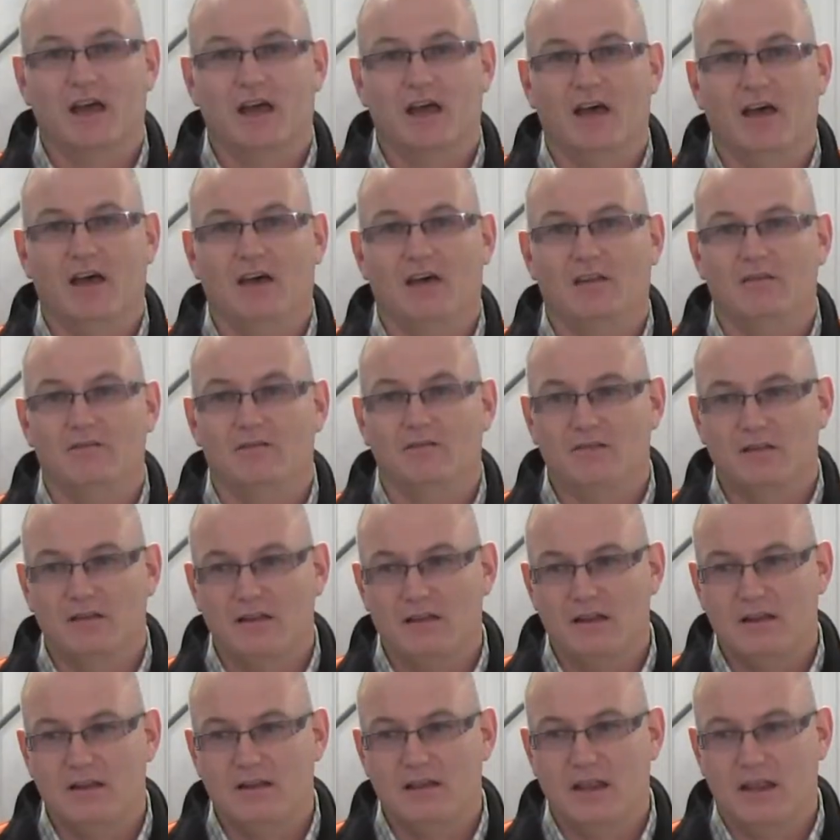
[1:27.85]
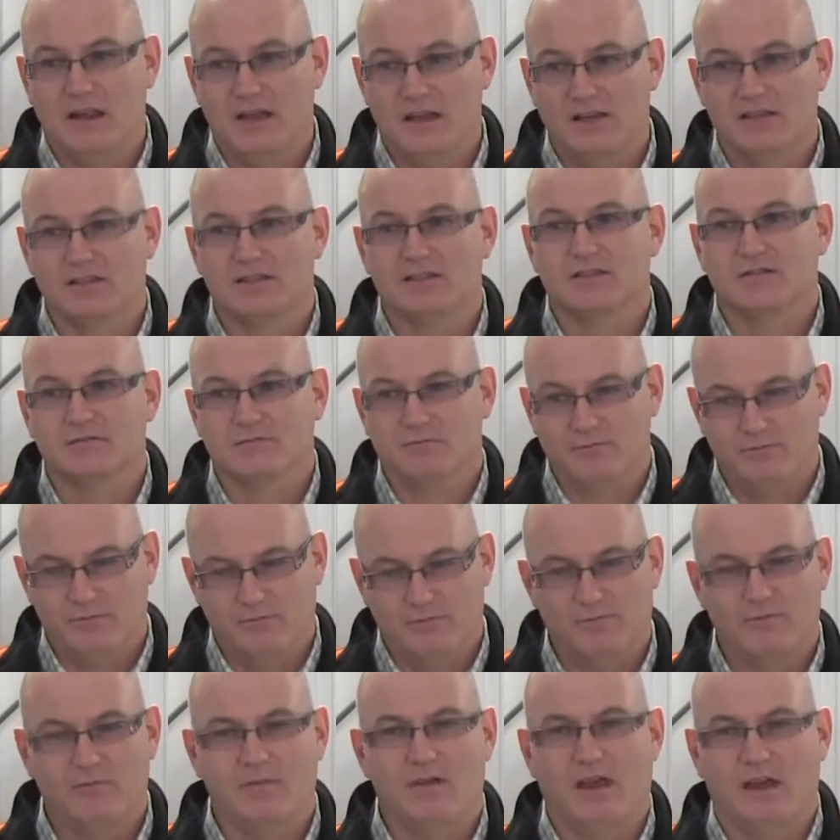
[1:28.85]
Uh, it is
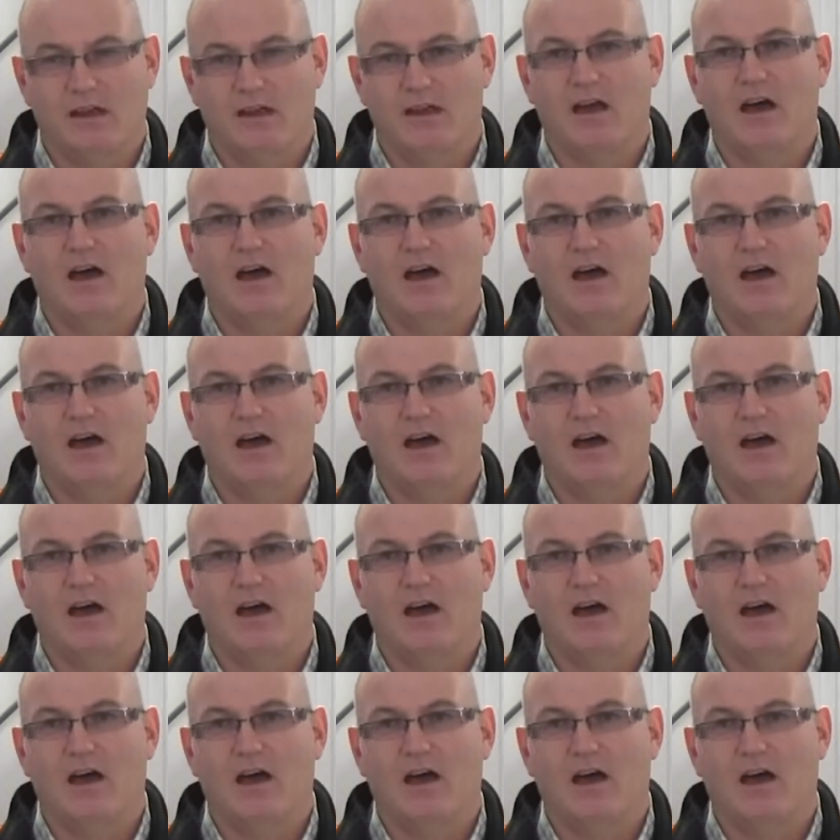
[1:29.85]
an